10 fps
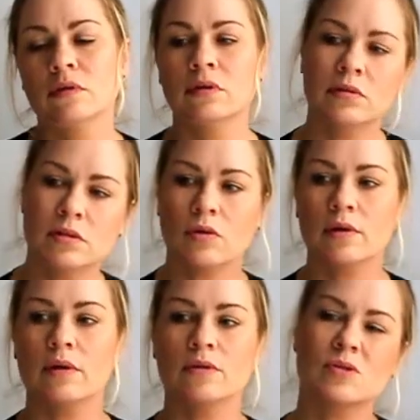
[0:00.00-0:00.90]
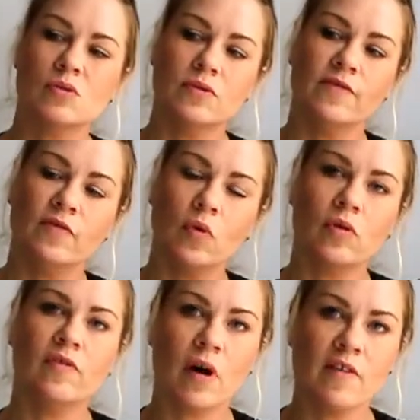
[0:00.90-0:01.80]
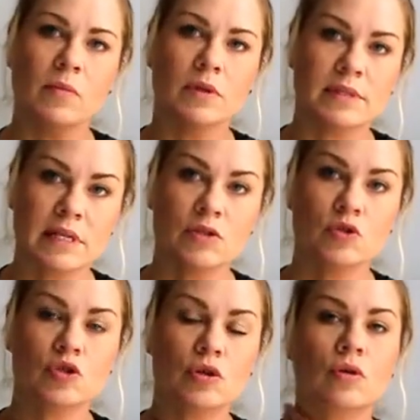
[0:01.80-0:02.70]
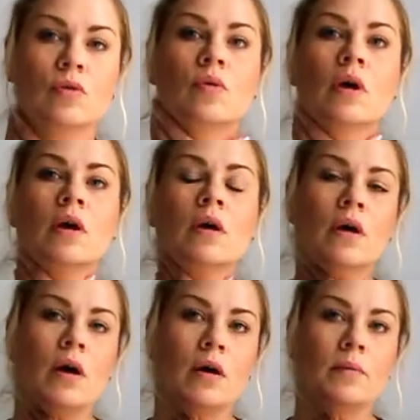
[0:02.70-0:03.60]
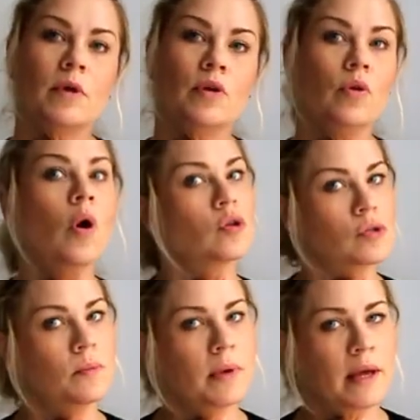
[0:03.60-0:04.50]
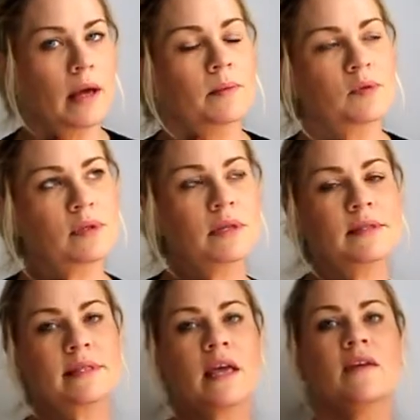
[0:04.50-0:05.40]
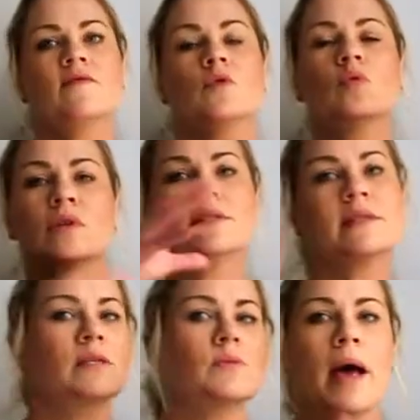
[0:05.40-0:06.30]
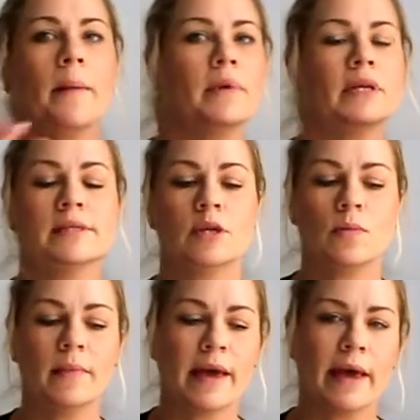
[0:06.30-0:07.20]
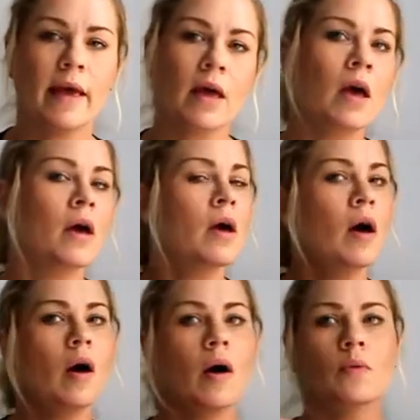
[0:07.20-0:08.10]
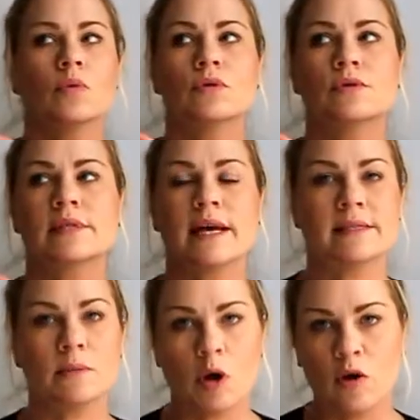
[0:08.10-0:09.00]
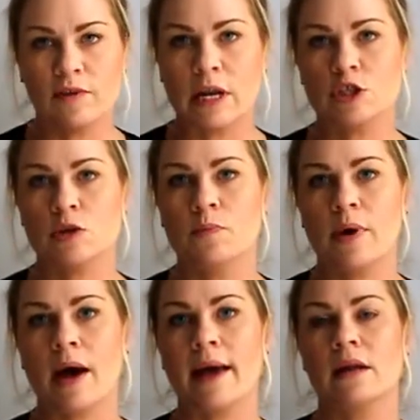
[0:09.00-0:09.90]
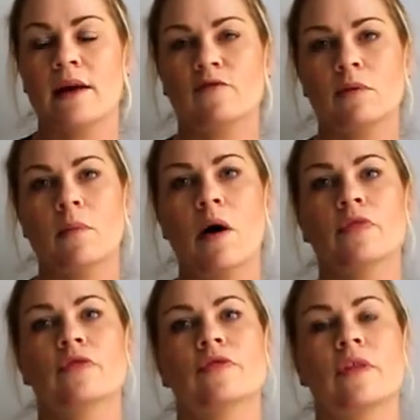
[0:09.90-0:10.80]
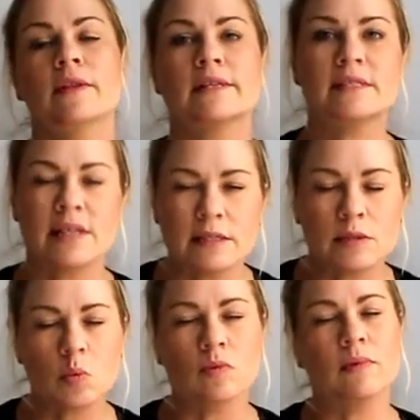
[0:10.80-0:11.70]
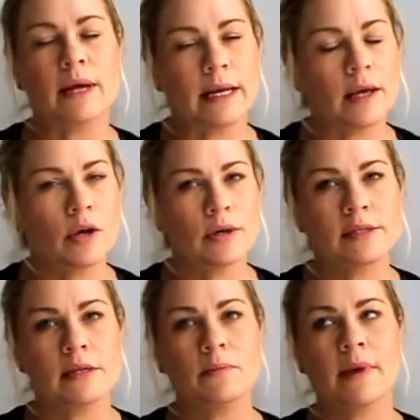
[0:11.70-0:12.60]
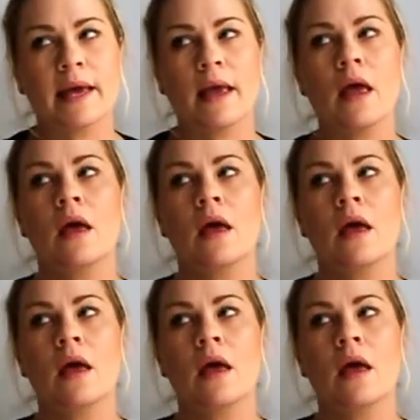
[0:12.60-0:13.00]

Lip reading: sort of 4 or 5 months into not being able to conceive, and all these things were happening to me, I was getting my ovulation pain every month, and the cysts were really hurting me.